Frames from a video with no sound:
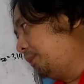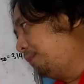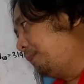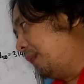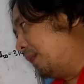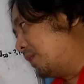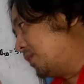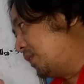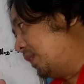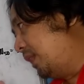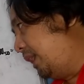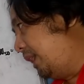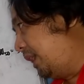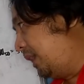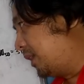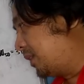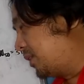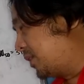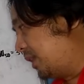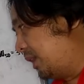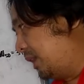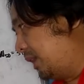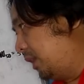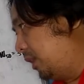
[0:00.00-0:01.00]
plus
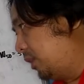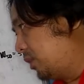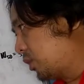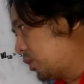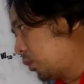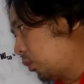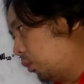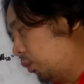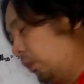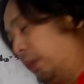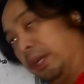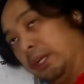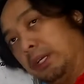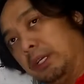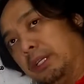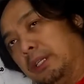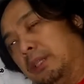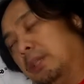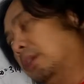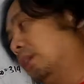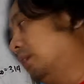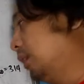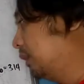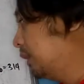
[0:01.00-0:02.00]
x l
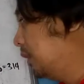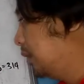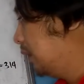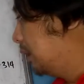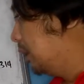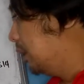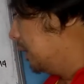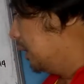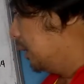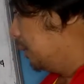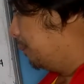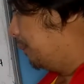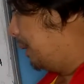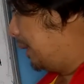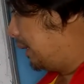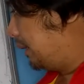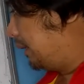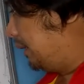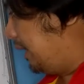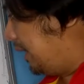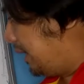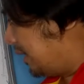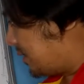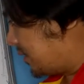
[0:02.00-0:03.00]
squared
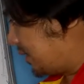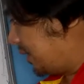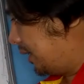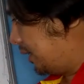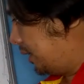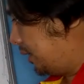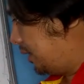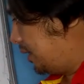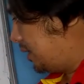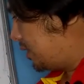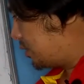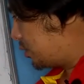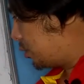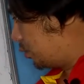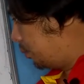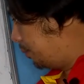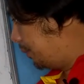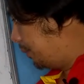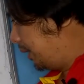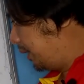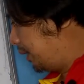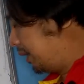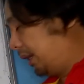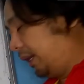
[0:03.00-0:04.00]
but xl is
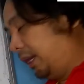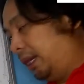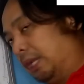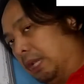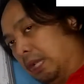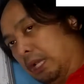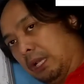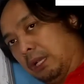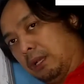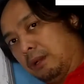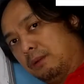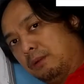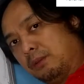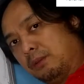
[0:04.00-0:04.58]
omega l